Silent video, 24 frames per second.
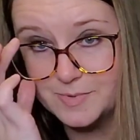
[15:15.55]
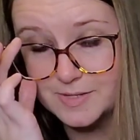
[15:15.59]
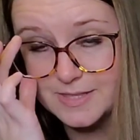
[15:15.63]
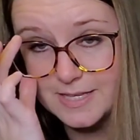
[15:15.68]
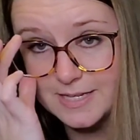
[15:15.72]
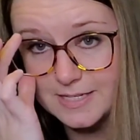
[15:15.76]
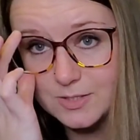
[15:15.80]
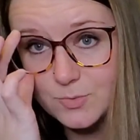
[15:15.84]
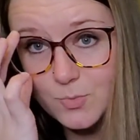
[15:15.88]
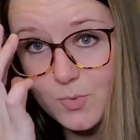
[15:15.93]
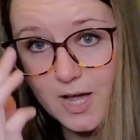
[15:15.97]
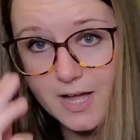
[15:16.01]
but
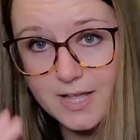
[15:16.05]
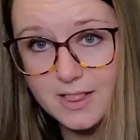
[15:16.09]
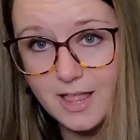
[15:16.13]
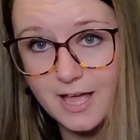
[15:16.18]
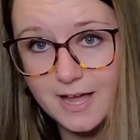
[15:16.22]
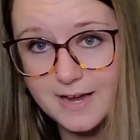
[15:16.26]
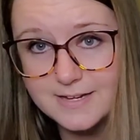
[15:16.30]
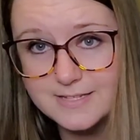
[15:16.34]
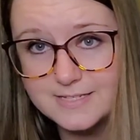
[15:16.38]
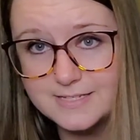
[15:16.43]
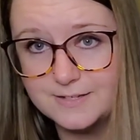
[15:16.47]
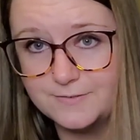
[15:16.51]
that's why I
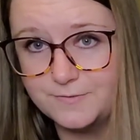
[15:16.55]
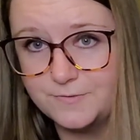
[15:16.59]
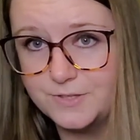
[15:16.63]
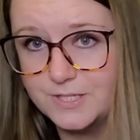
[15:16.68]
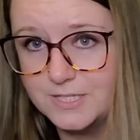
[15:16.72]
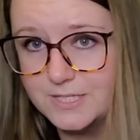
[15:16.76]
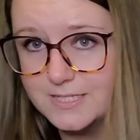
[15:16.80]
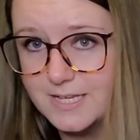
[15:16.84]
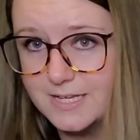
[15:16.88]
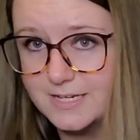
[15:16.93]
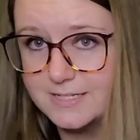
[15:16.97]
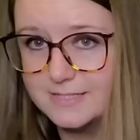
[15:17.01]
liked it for
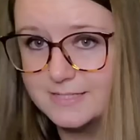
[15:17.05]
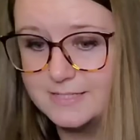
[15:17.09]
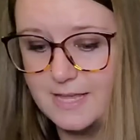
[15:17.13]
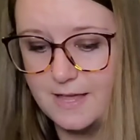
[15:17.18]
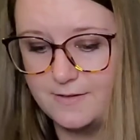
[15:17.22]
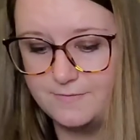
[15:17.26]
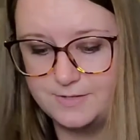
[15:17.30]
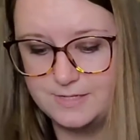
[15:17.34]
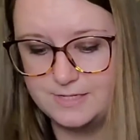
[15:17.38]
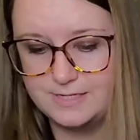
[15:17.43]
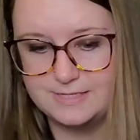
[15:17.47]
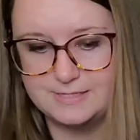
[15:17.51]
this kind of
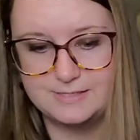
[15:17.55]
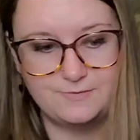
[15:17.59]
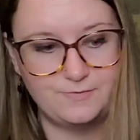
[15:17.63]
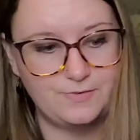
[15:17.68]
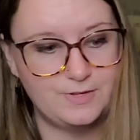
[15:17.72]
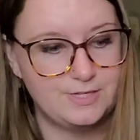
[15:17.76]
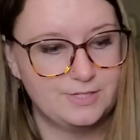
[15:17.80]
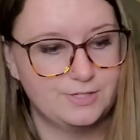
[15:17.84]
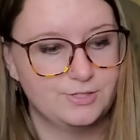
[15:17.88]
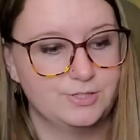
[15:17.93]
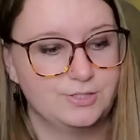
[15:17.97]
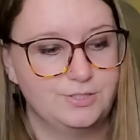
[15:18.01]
70s
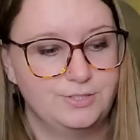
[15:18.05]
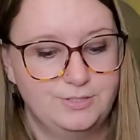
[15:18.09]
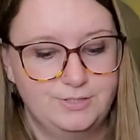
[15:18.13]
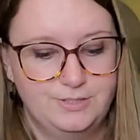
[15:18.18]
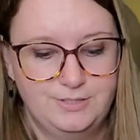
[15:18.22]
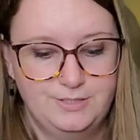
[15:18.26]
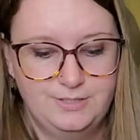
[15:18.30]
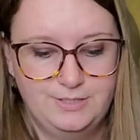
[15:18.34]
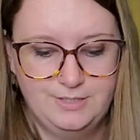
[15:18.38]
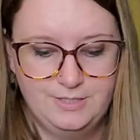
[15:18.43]
feel.